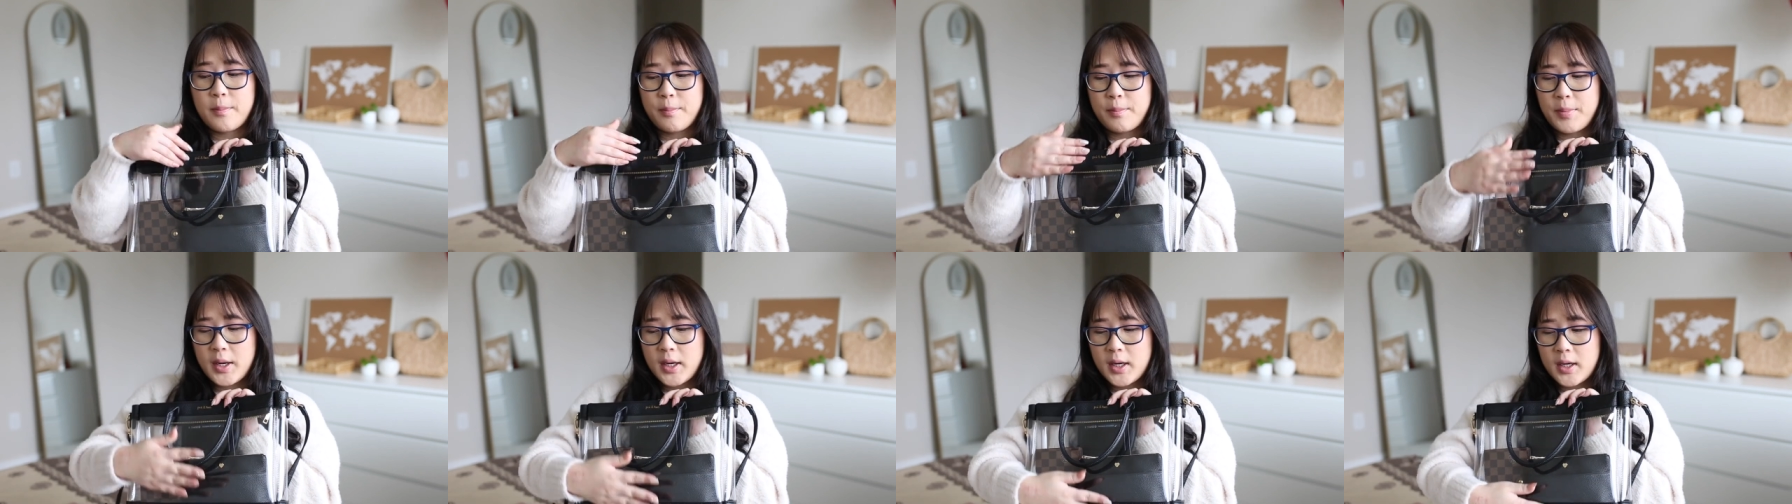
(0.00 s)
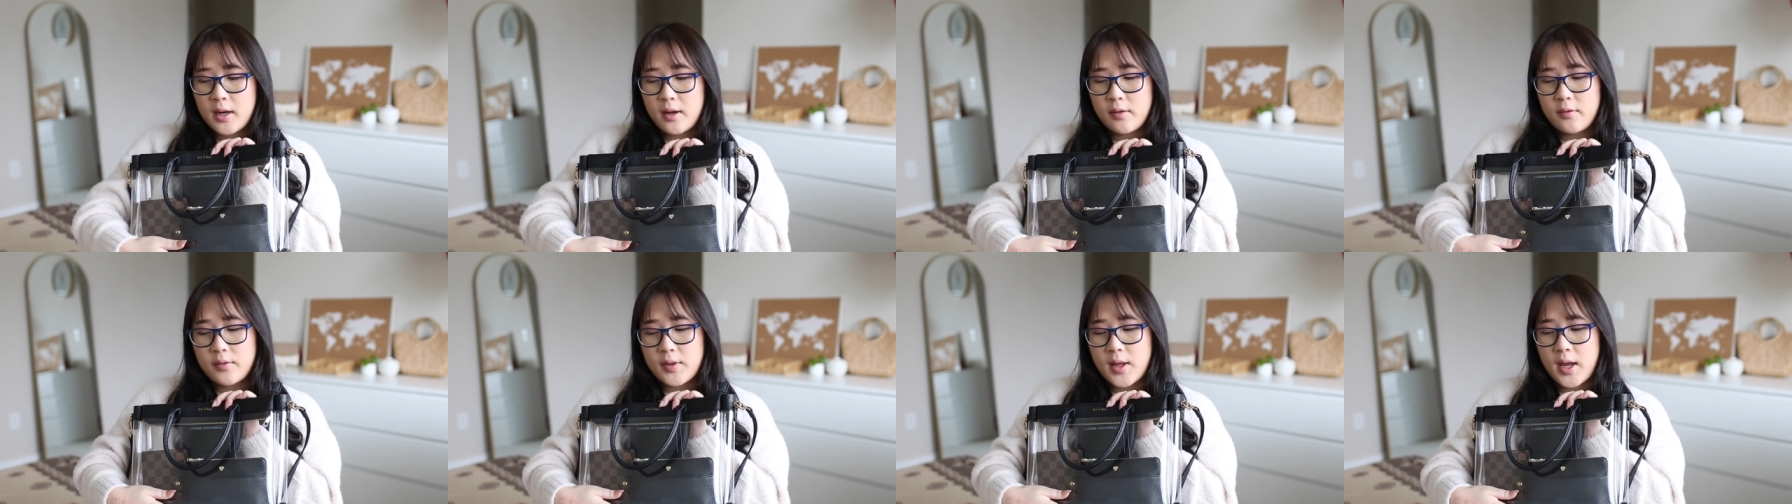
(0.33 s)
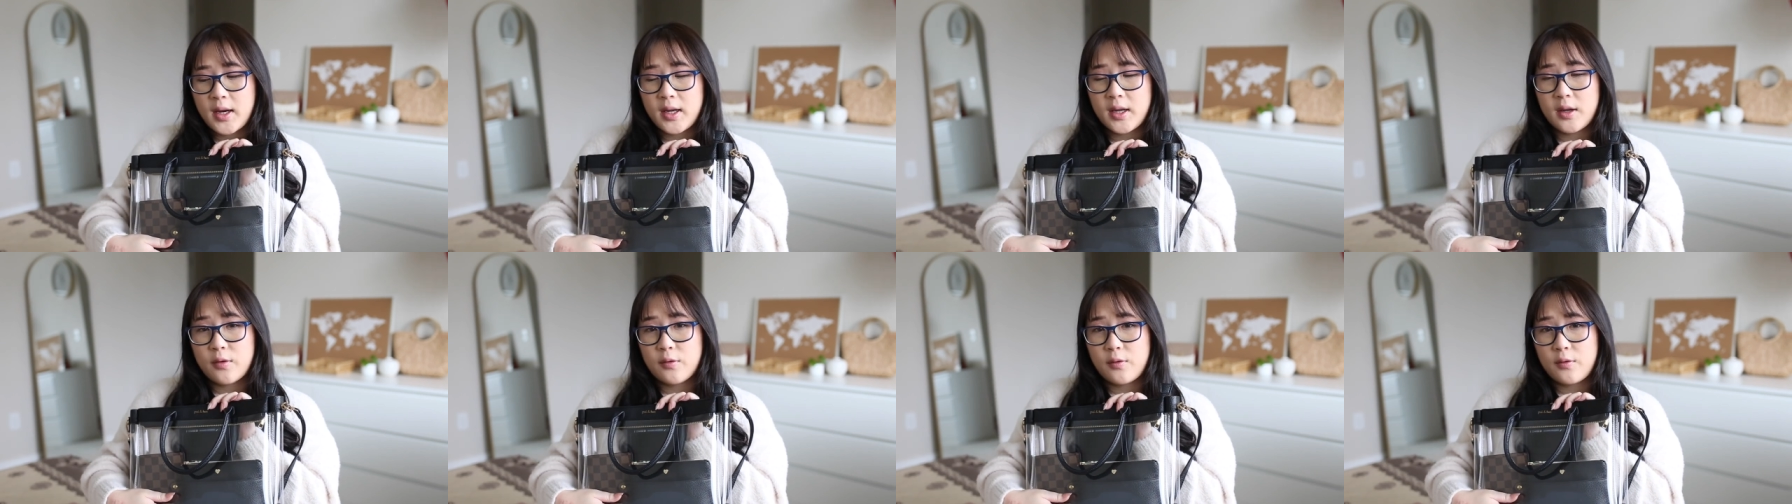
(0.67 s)
big enough that
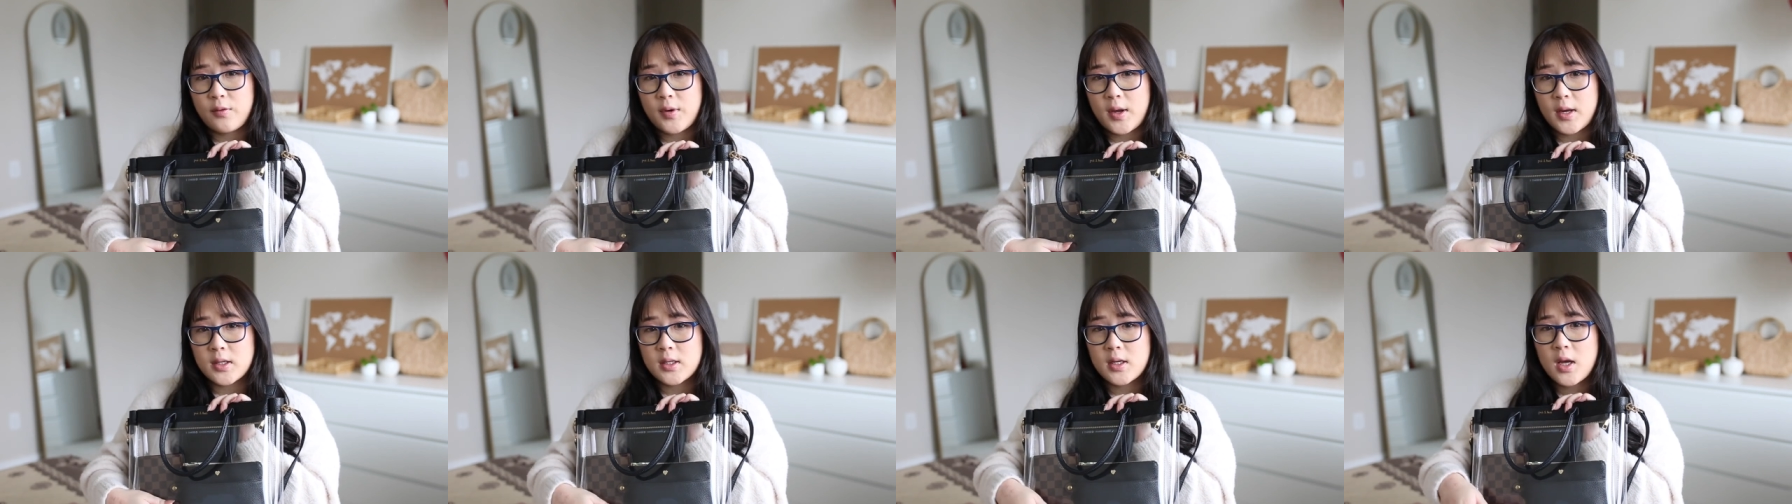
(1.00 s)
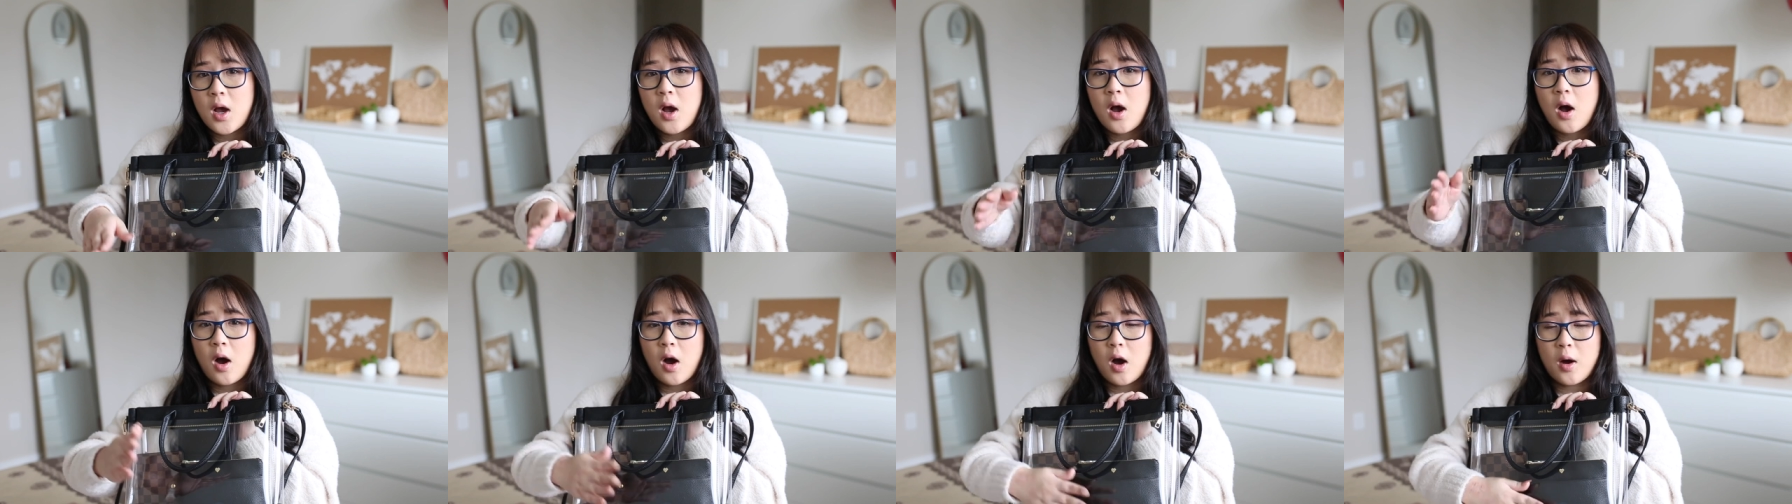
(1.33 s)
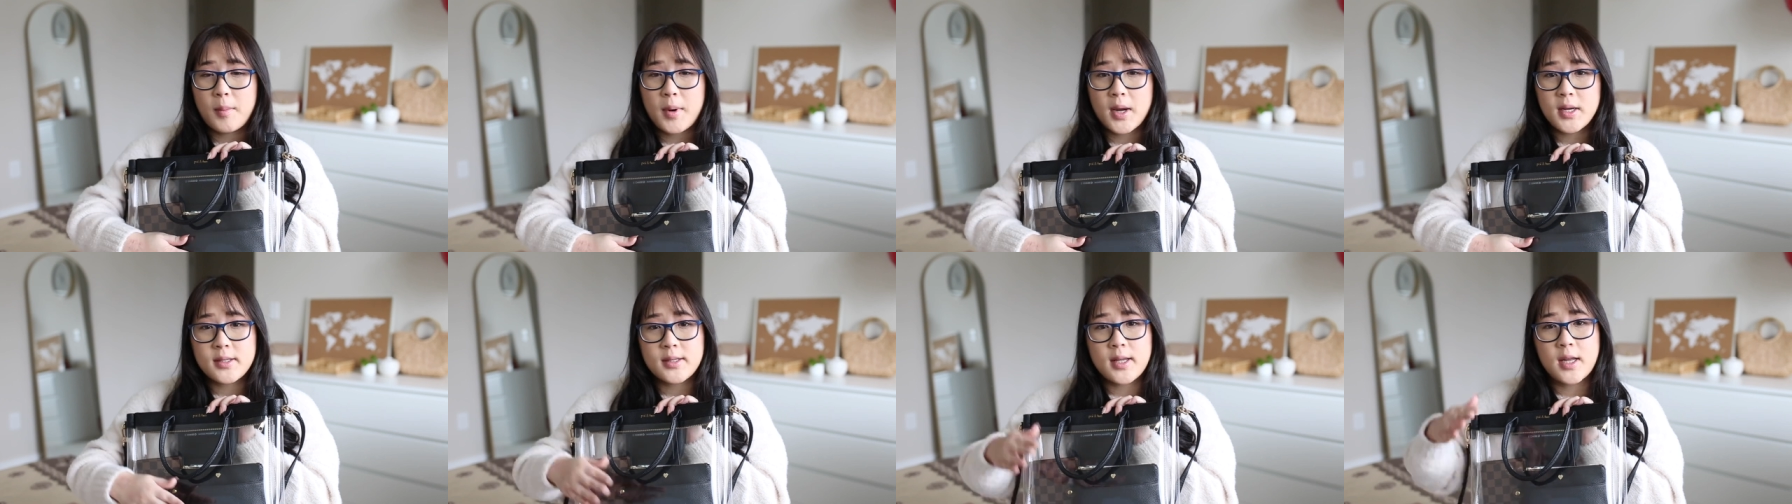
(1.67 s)
it can fit all
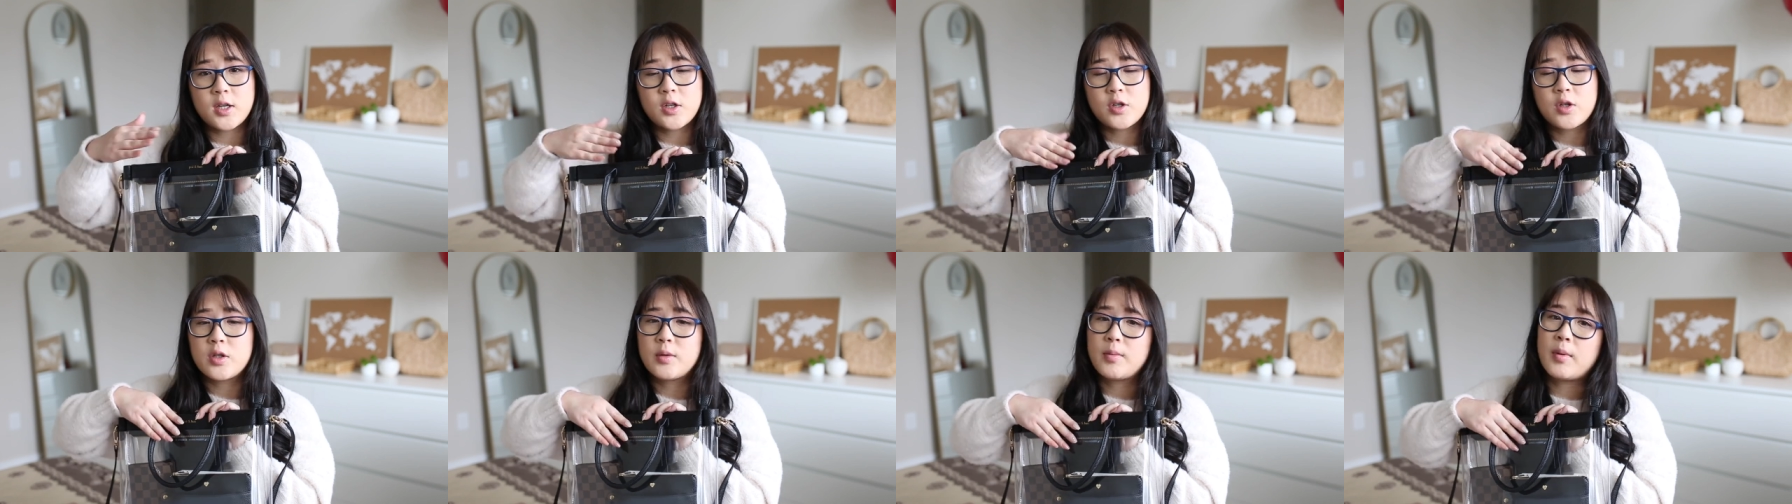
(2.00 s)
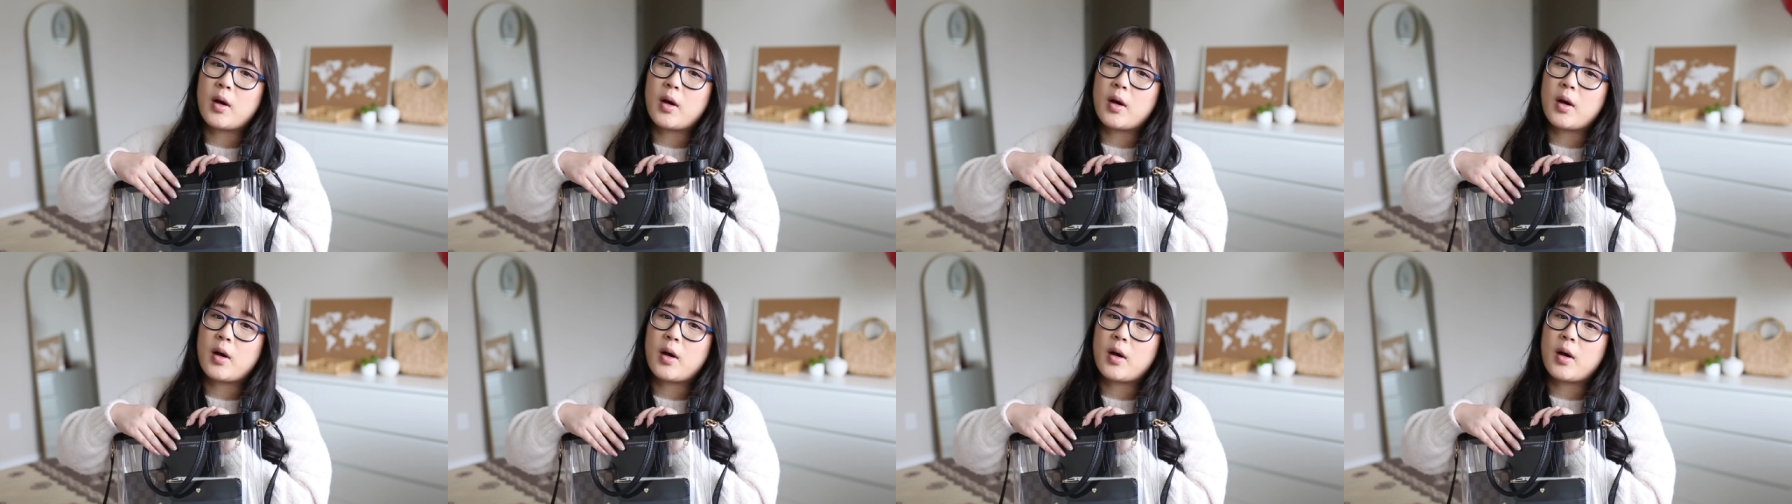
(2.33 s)
my essentials,